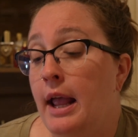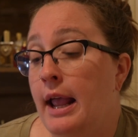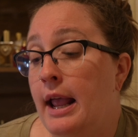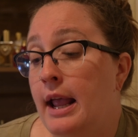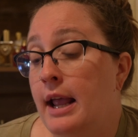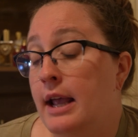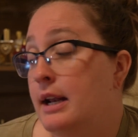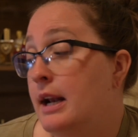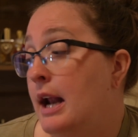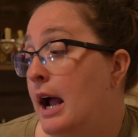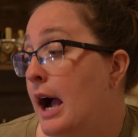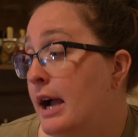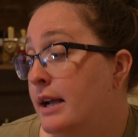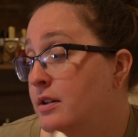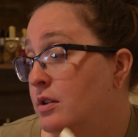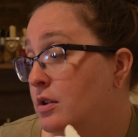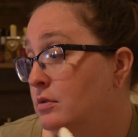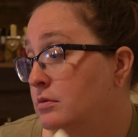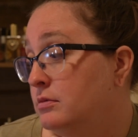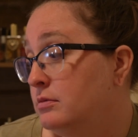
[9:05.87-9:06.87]
And
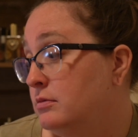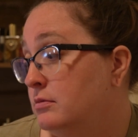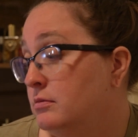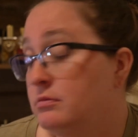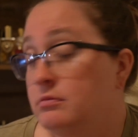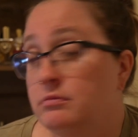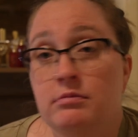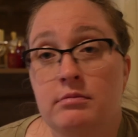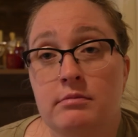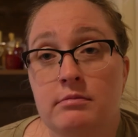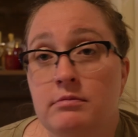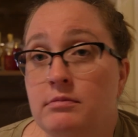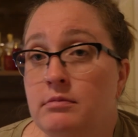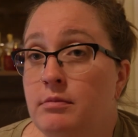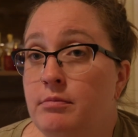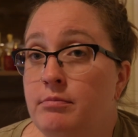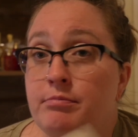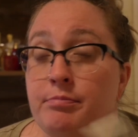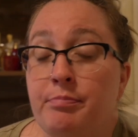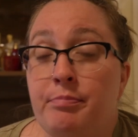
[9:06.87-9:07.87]
I don't
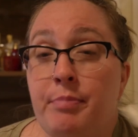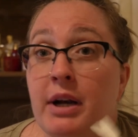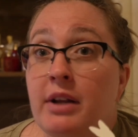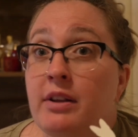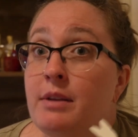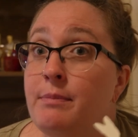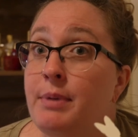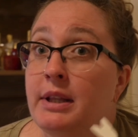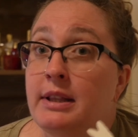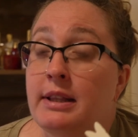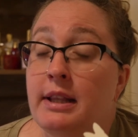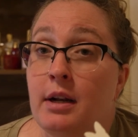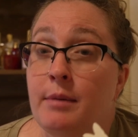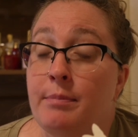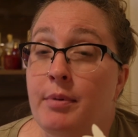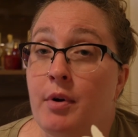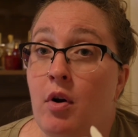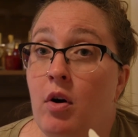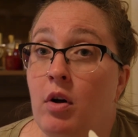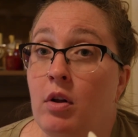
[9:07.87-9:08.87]
barely pick that
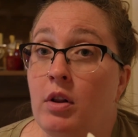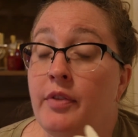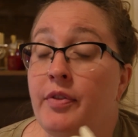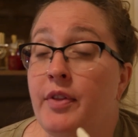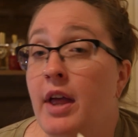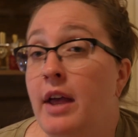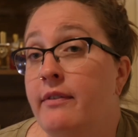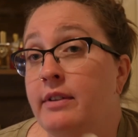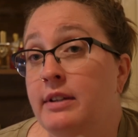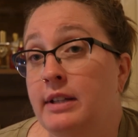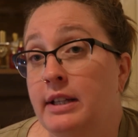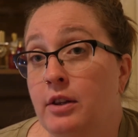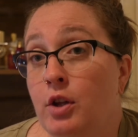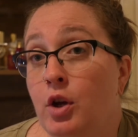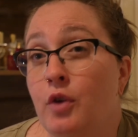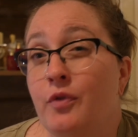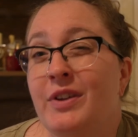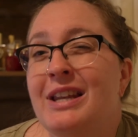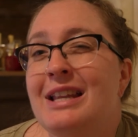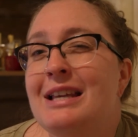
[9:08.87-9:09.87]
up at all in the Heavenly
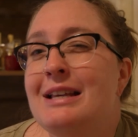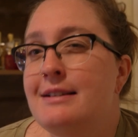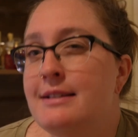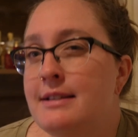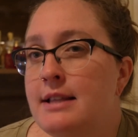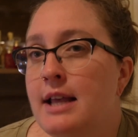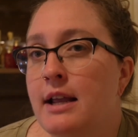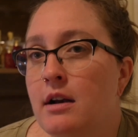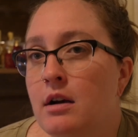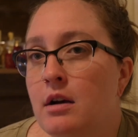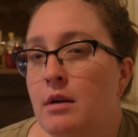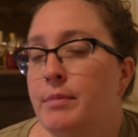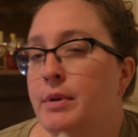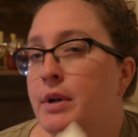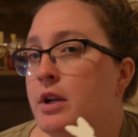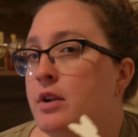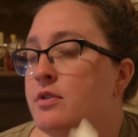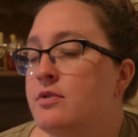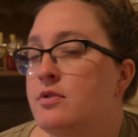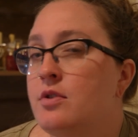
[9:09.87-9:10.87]
Loaf. It is there,
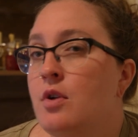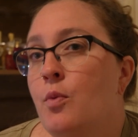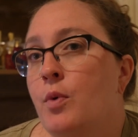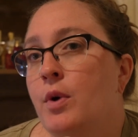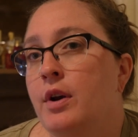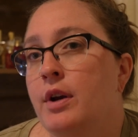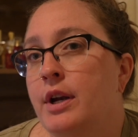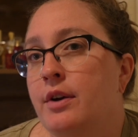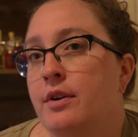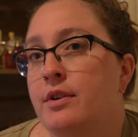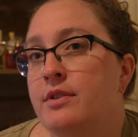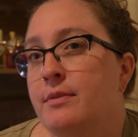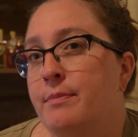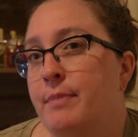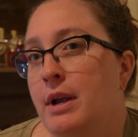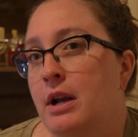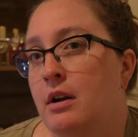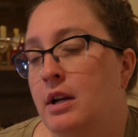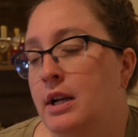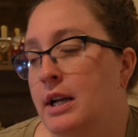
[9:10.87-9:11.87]
but it is nowhere near as
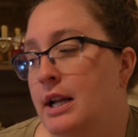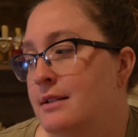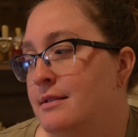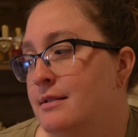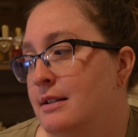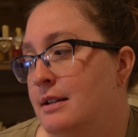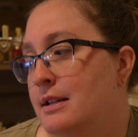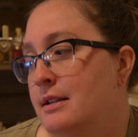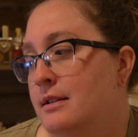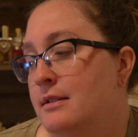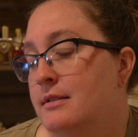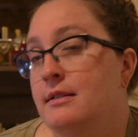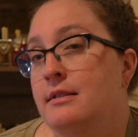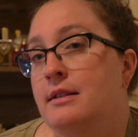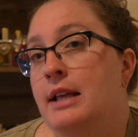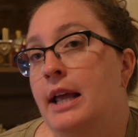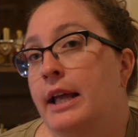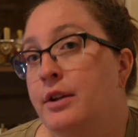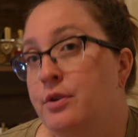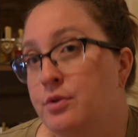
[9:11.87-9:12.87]
apparent as it is
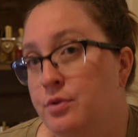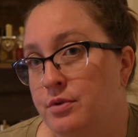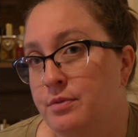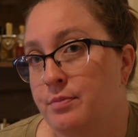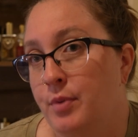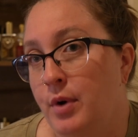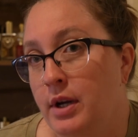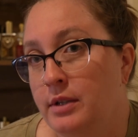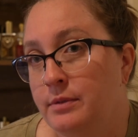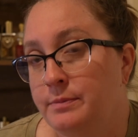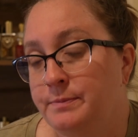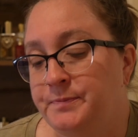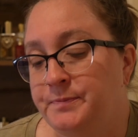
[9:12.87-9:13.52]
in the angel's bread.